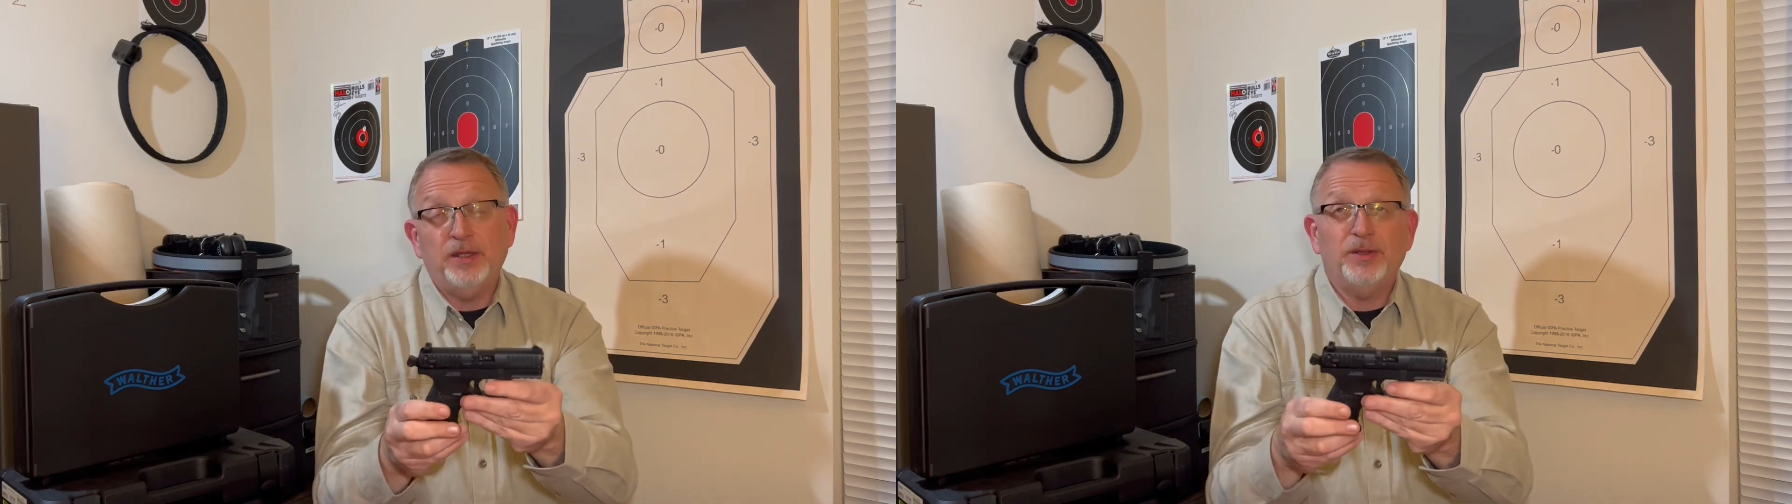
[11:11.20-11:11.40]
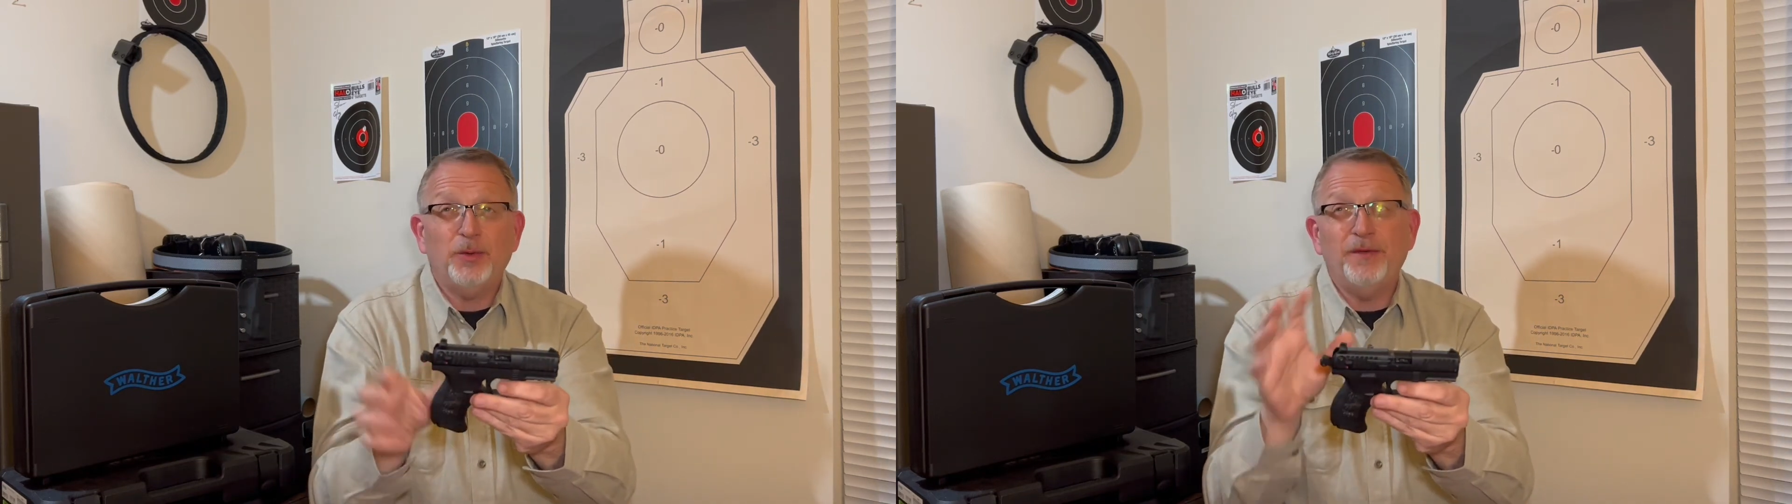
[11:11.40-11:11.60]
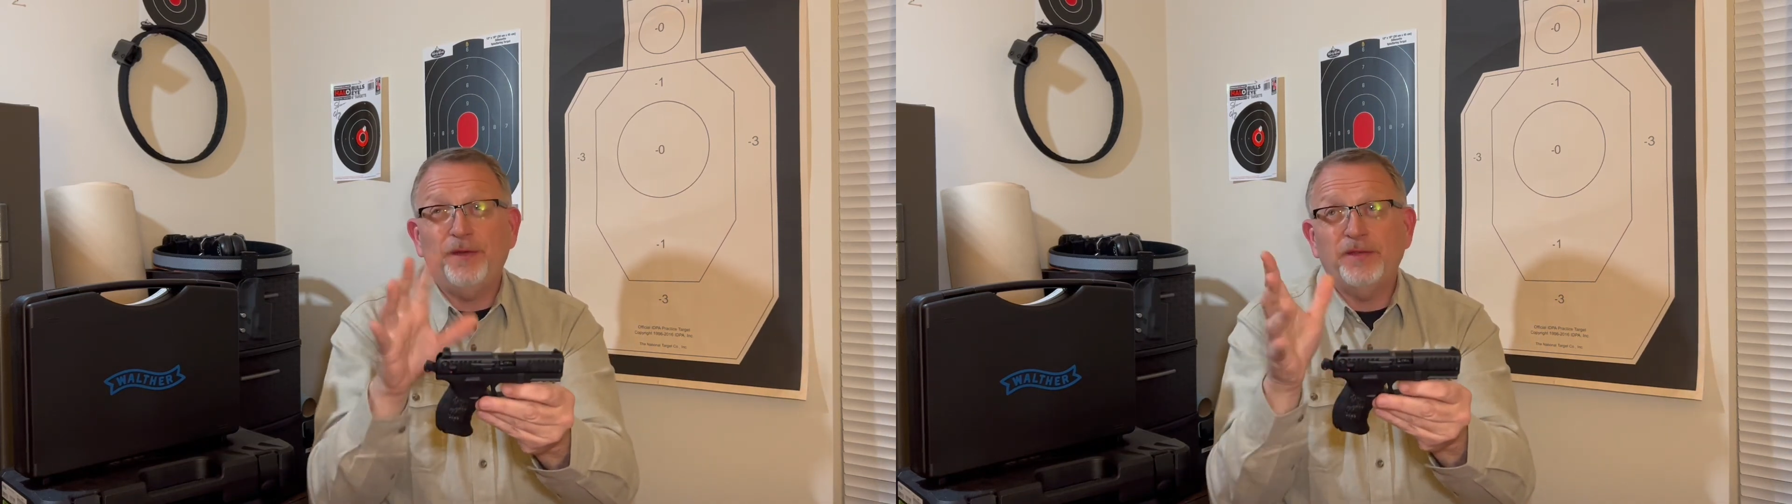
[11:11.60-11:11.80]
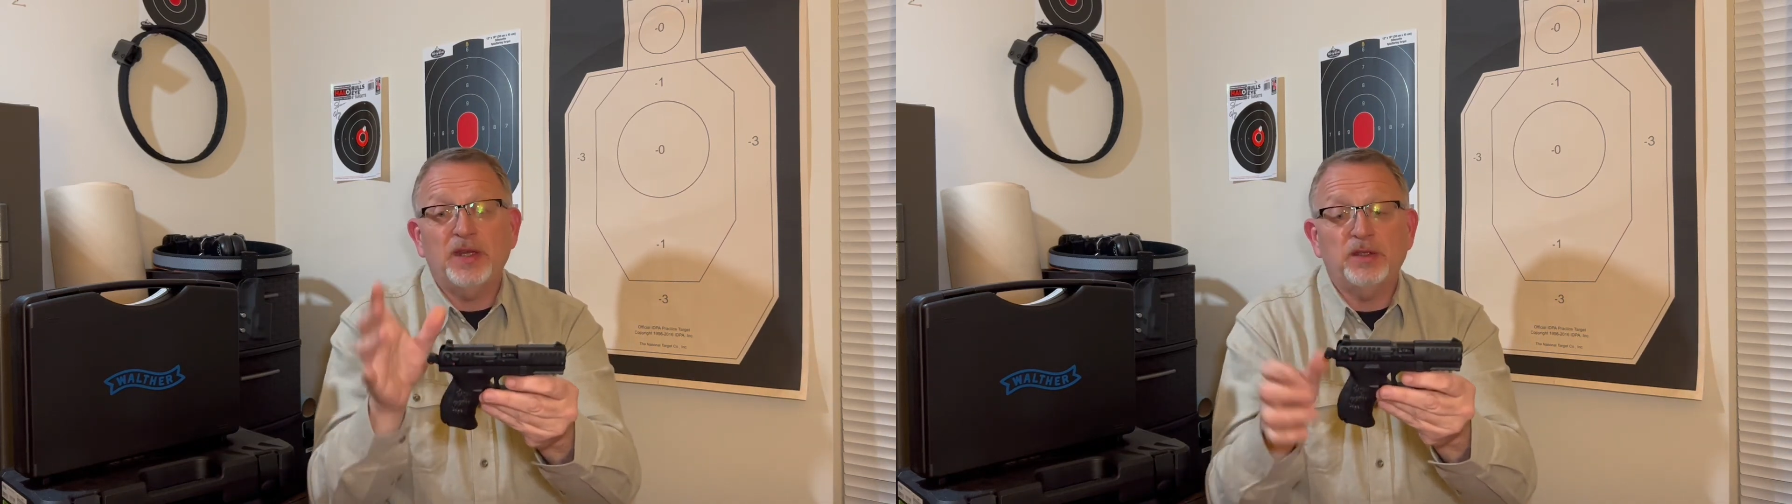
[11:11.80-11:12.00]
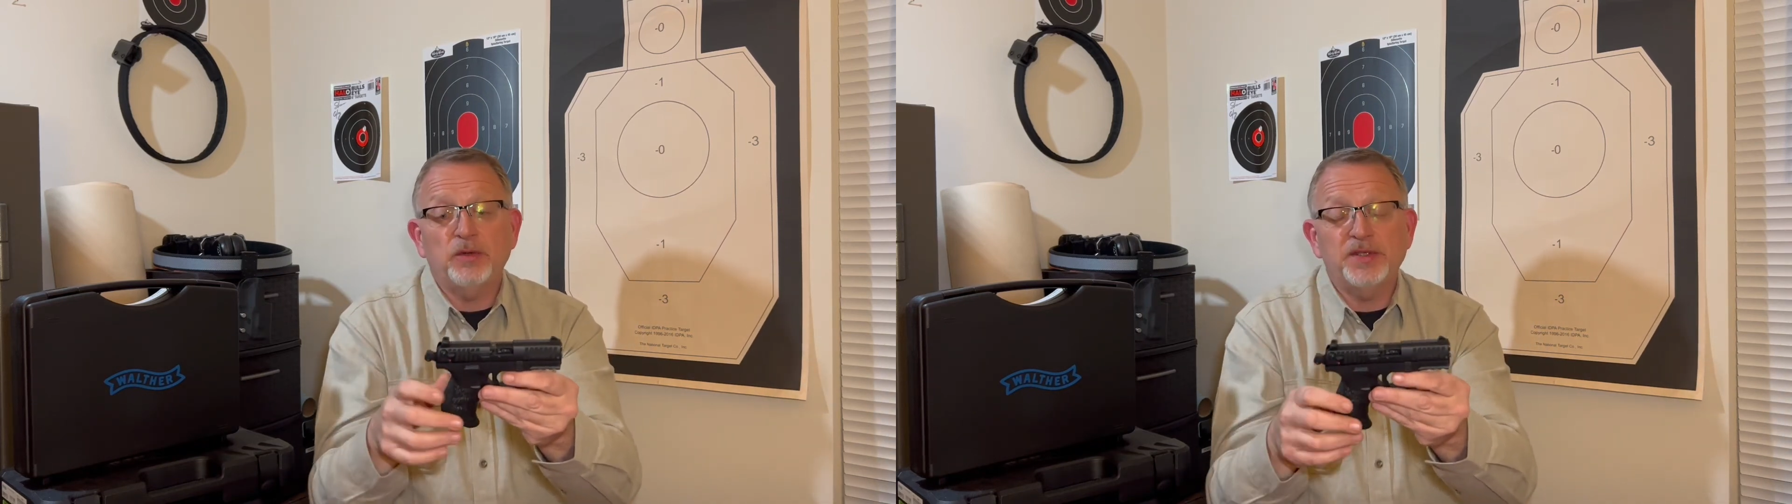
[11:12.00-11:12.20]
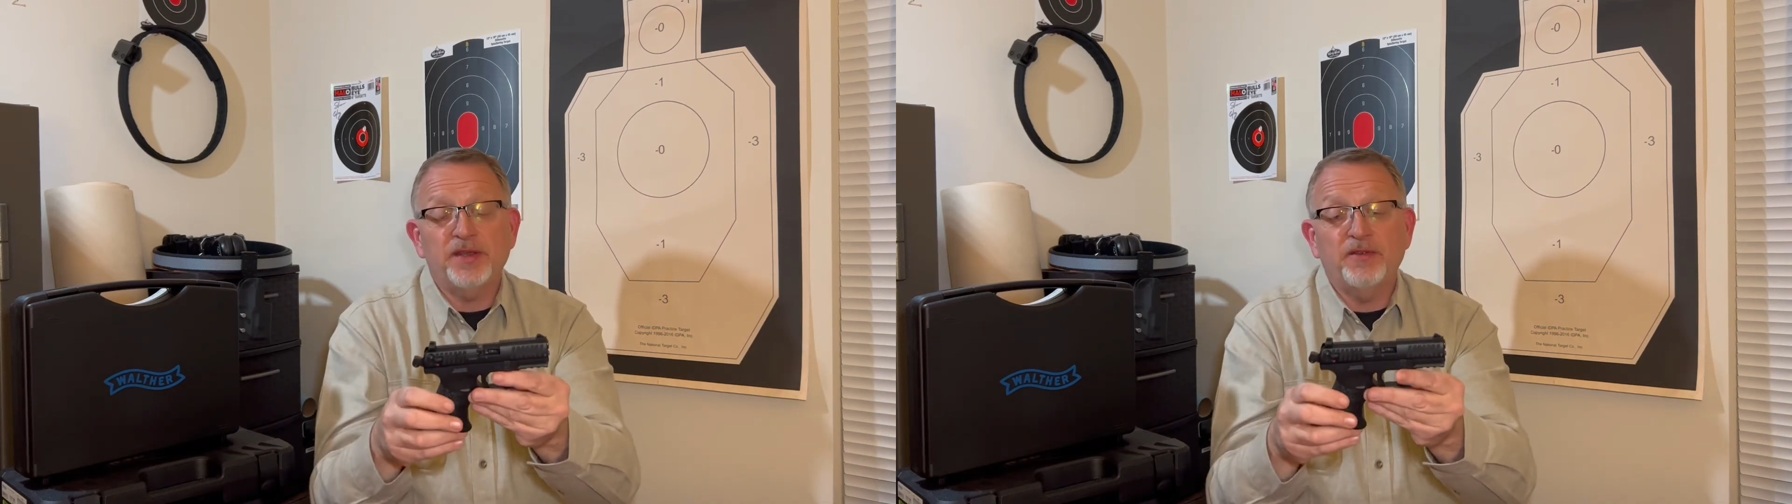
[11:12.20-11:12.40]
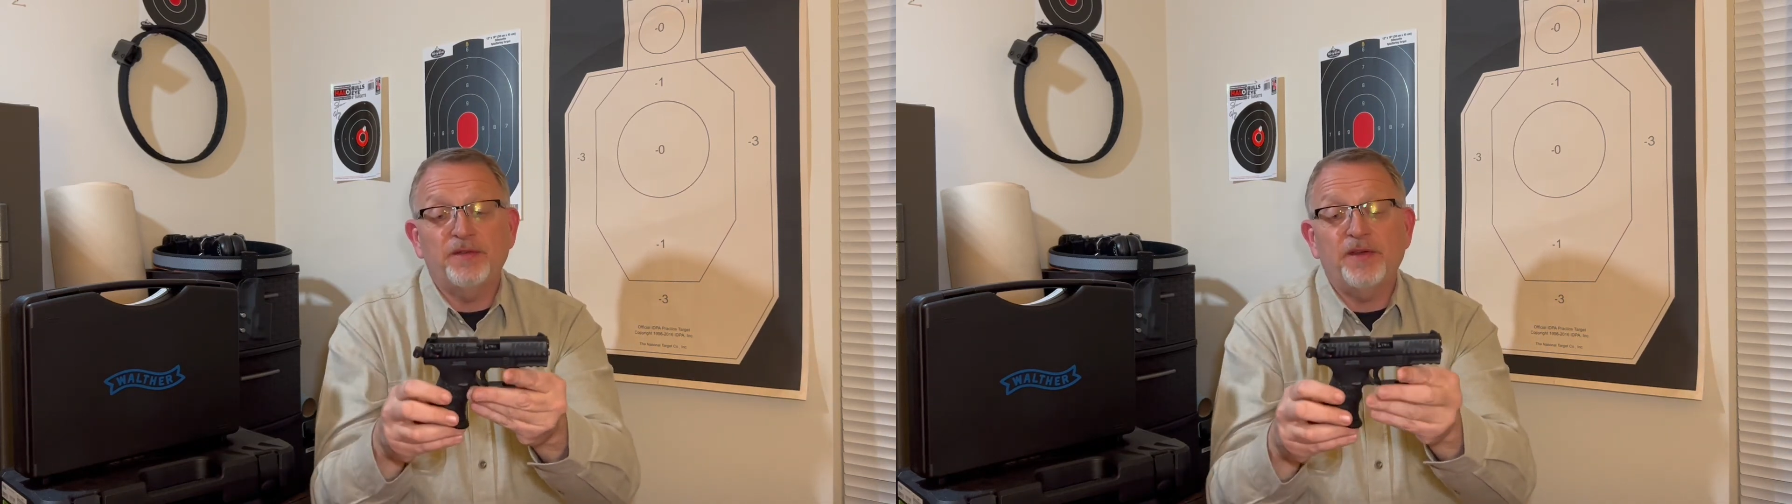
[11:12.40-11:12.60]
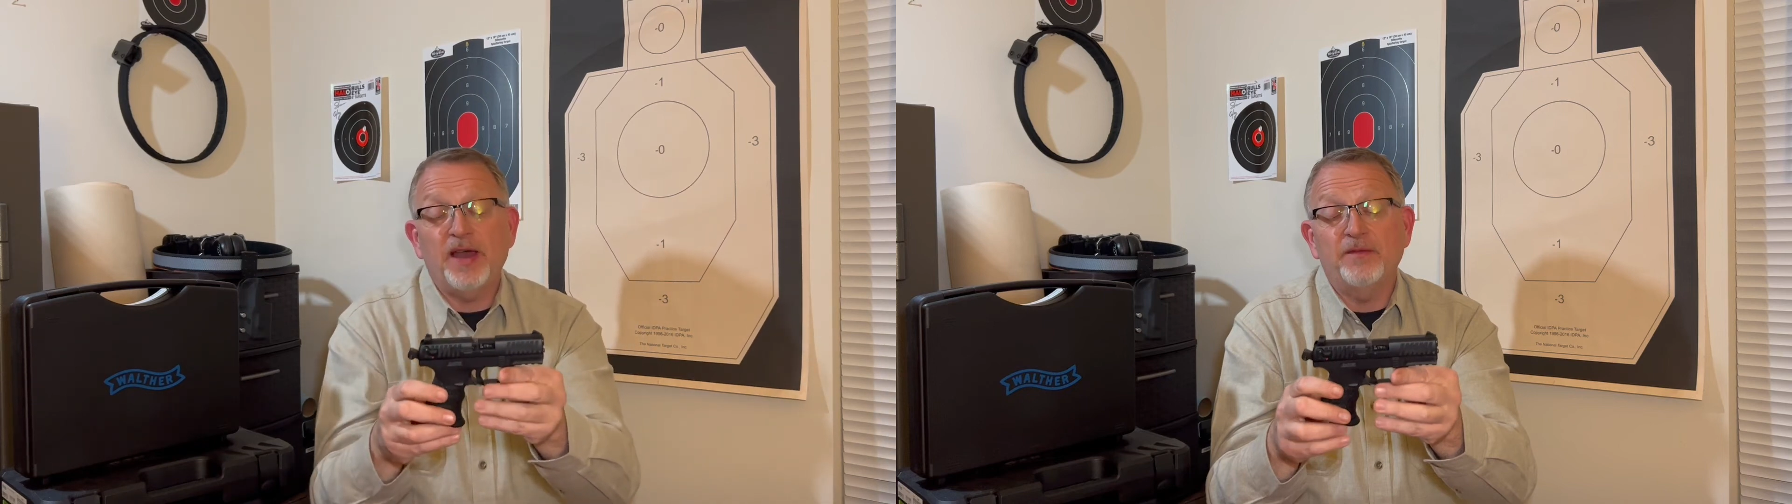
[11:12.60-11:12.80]
to
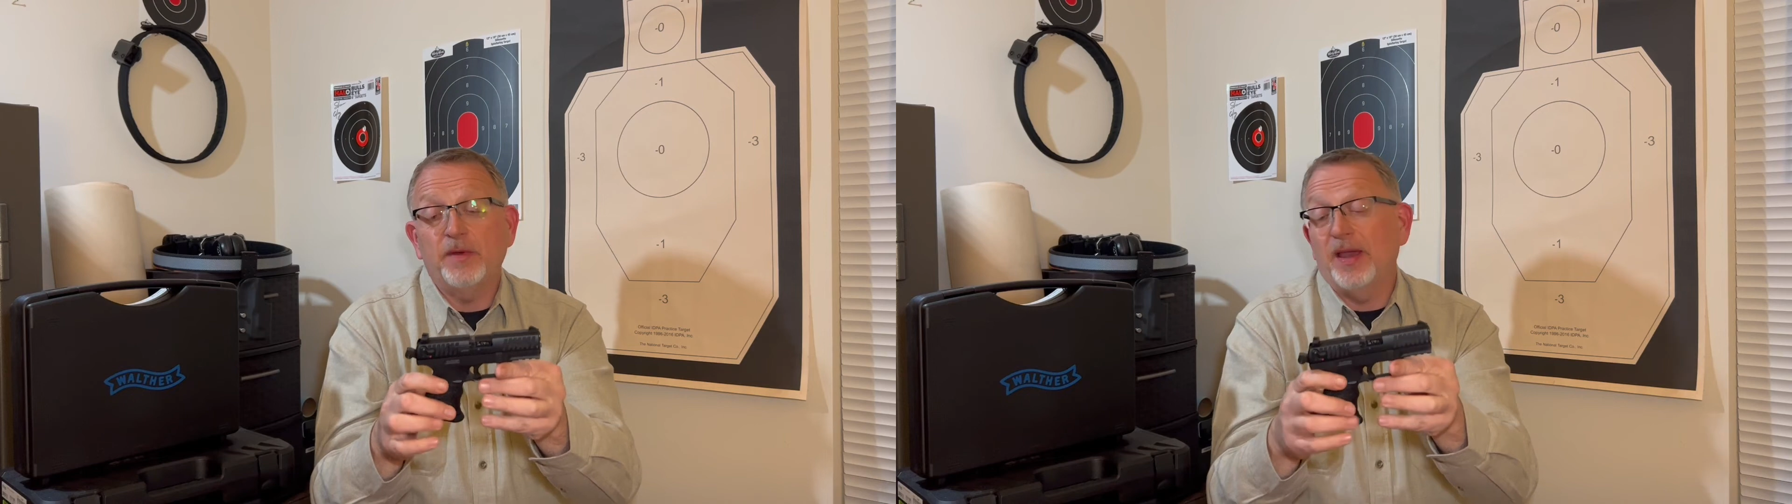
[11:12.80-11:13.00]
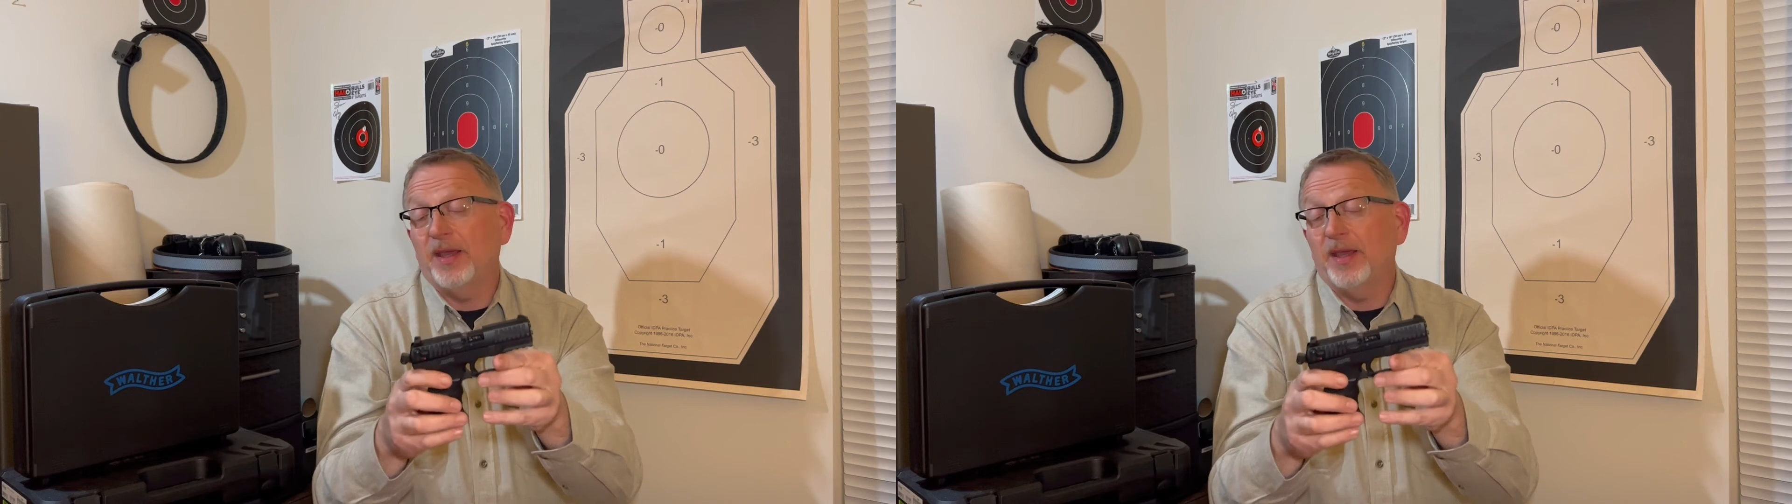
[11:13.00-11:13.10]
$375.